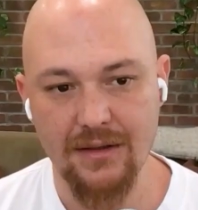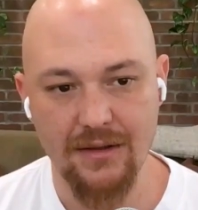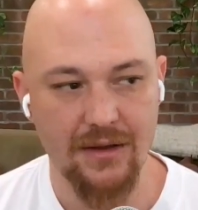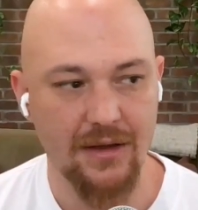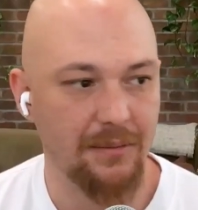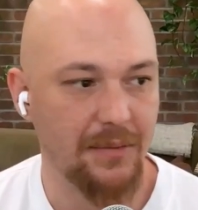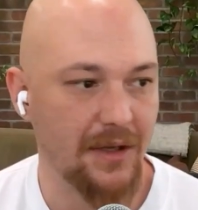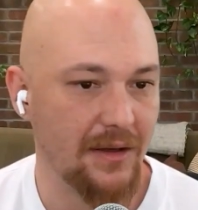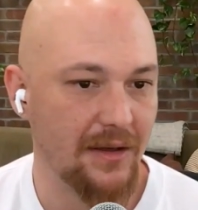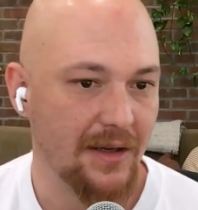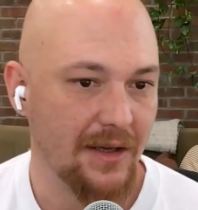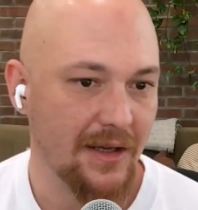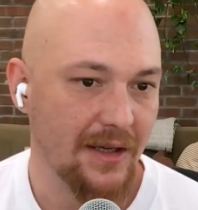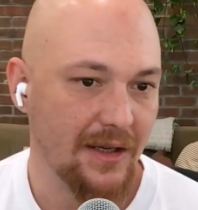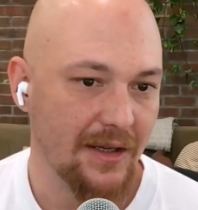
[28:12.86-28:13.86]
You can be,
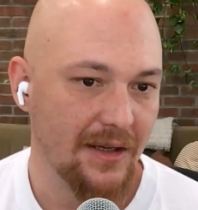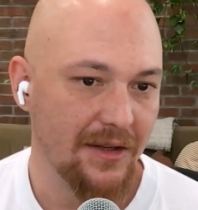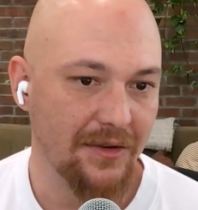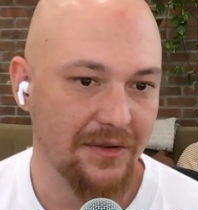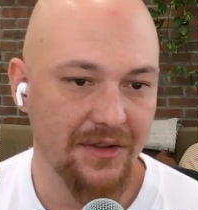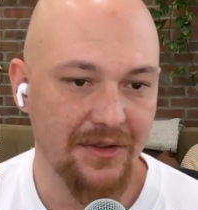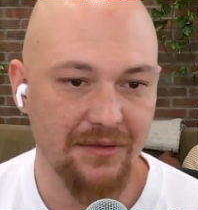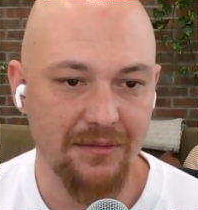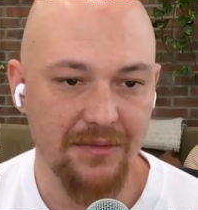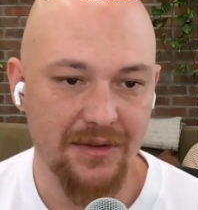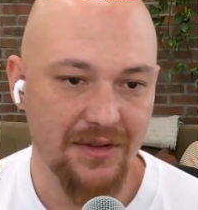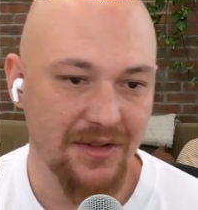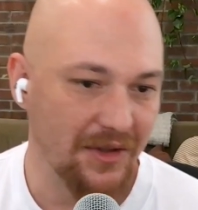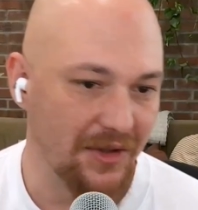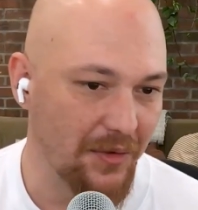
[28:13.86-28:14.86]
it's a
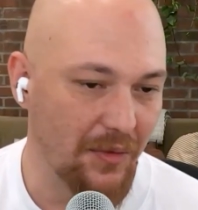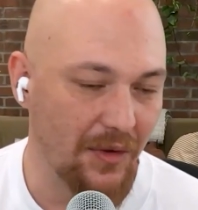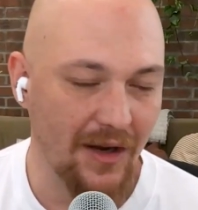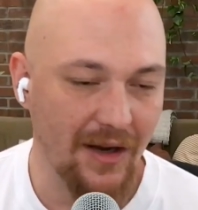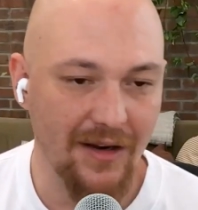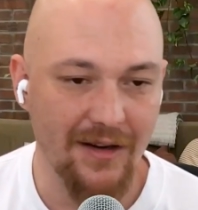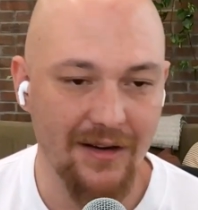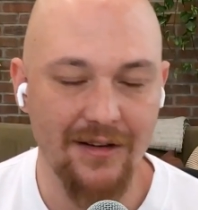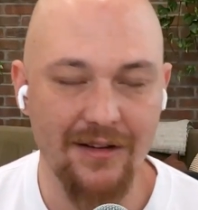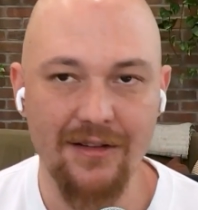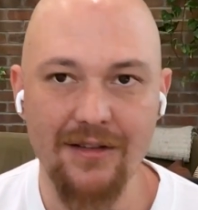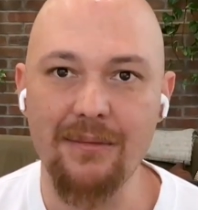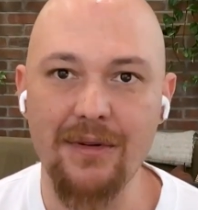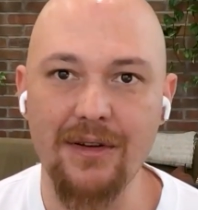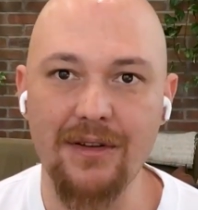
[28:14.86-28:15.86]
0 to
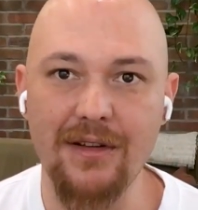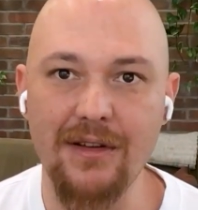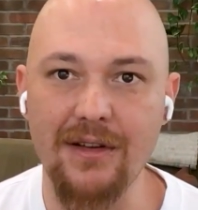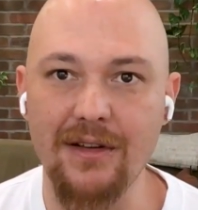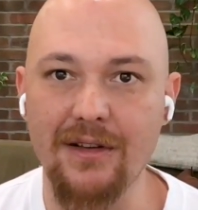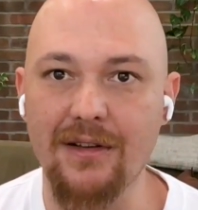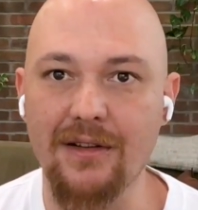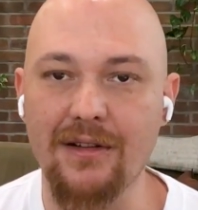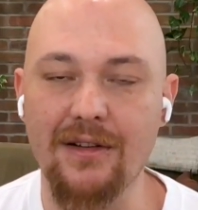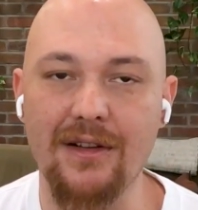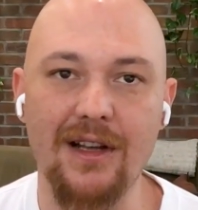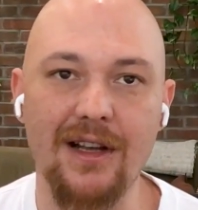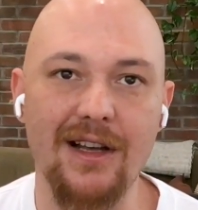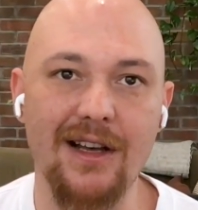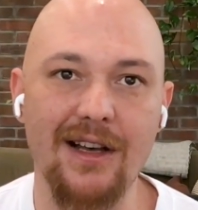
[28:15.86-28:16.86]
1, Peter Thiel
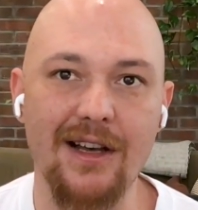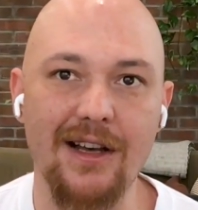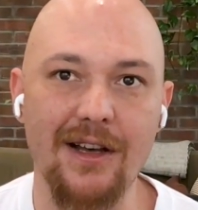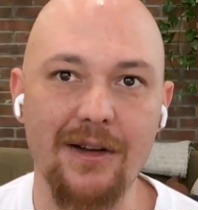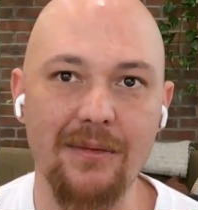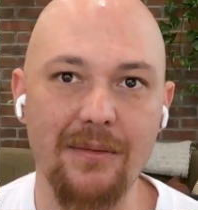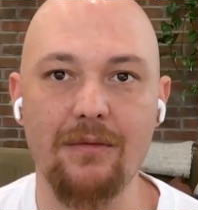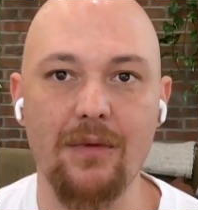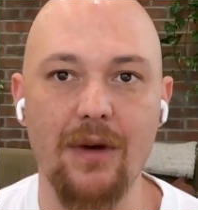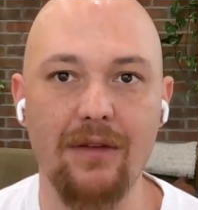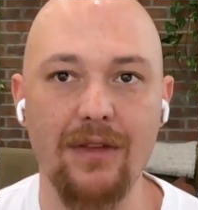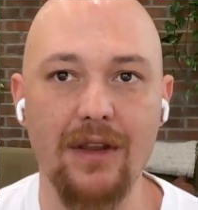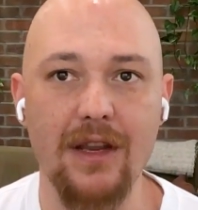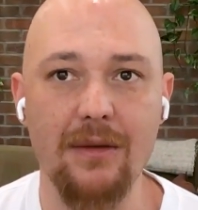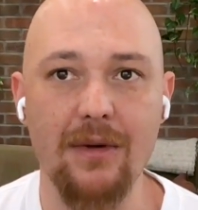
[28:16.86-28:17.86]
way
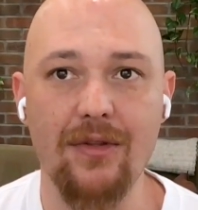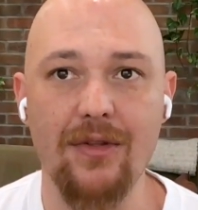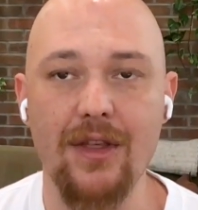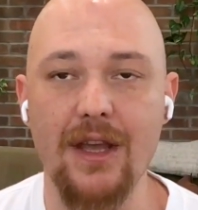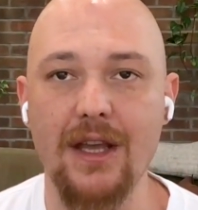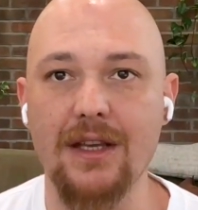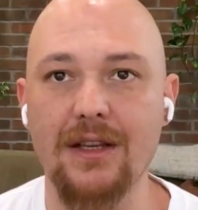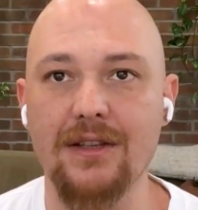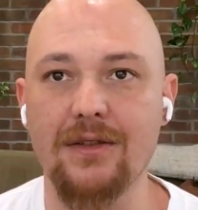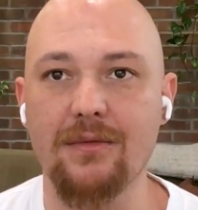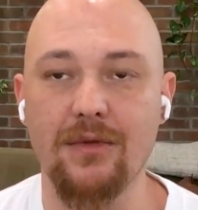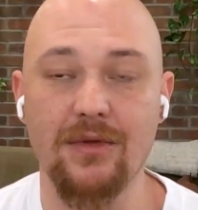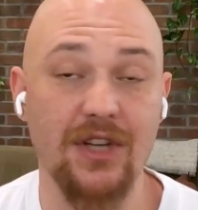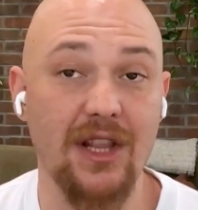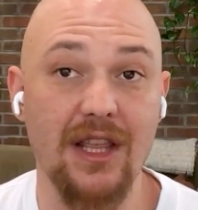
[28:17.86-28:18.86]
of thinking about things,
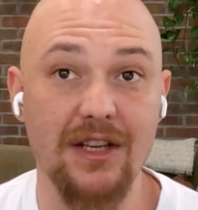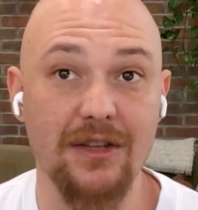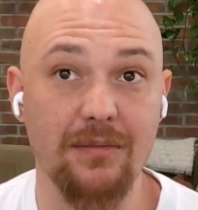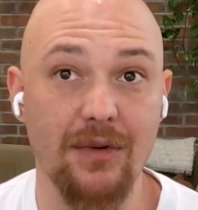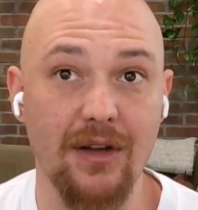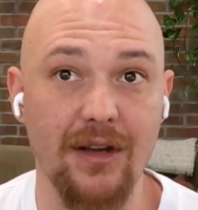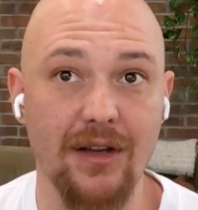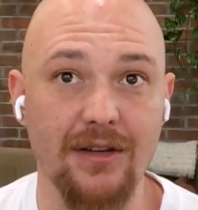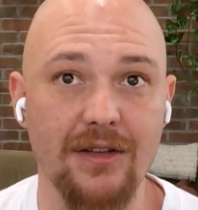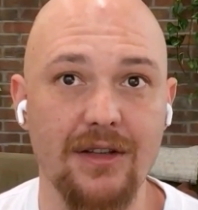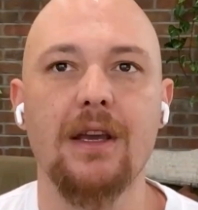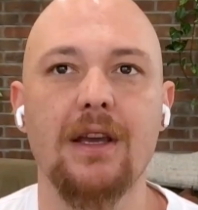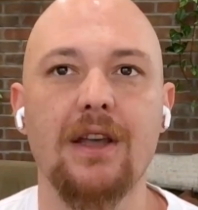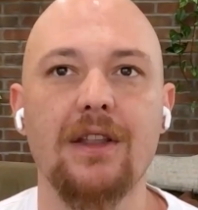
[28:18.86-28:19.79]
which I think is brilliant.